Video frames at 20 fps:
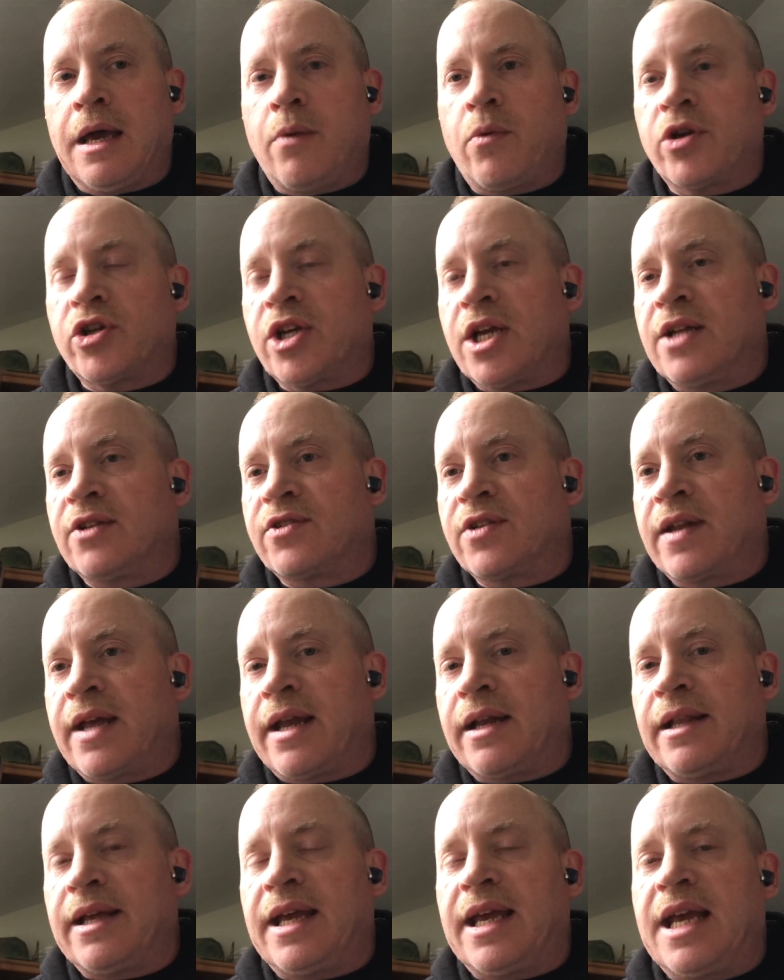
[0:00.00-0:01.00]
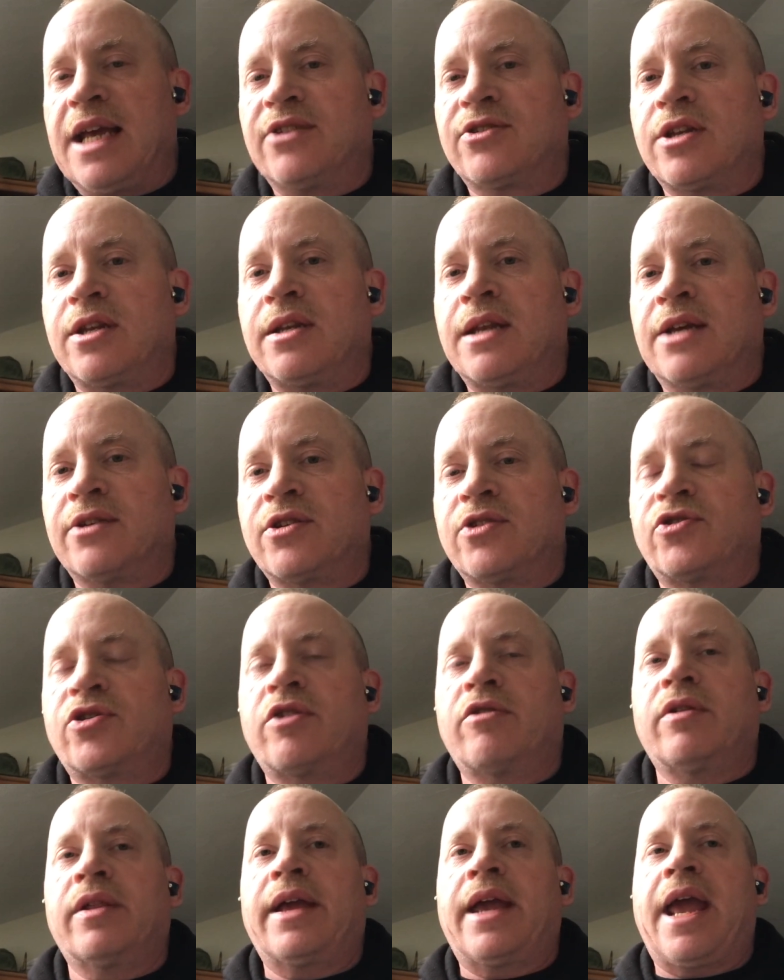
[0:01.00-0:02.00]
which incidentally isn't
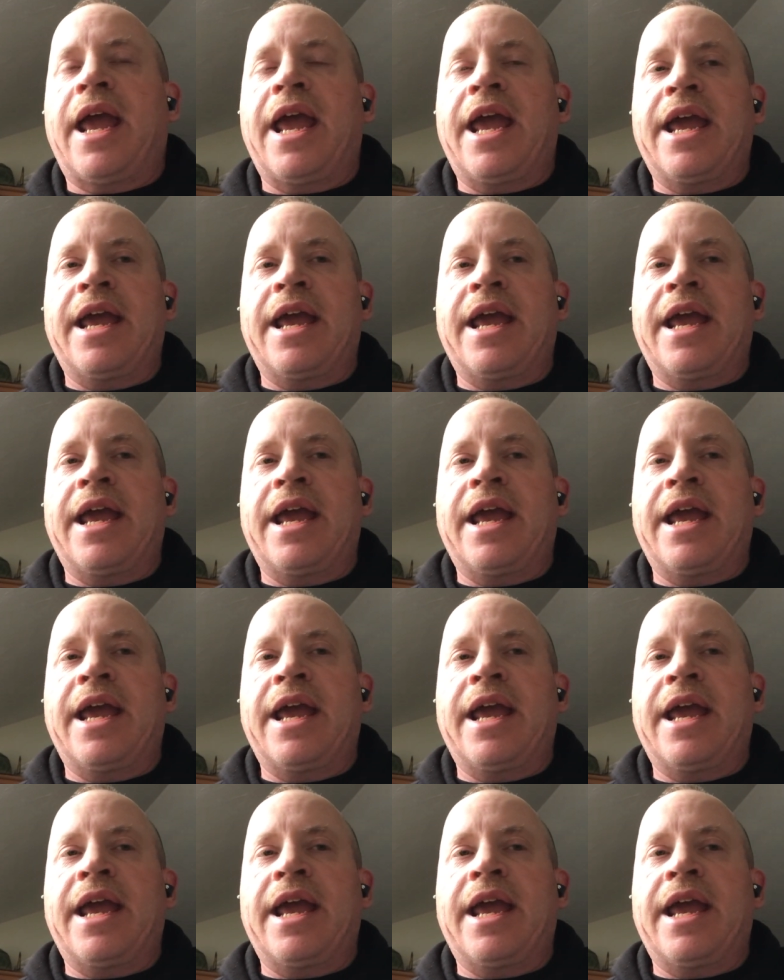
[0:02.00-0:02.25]
necessarily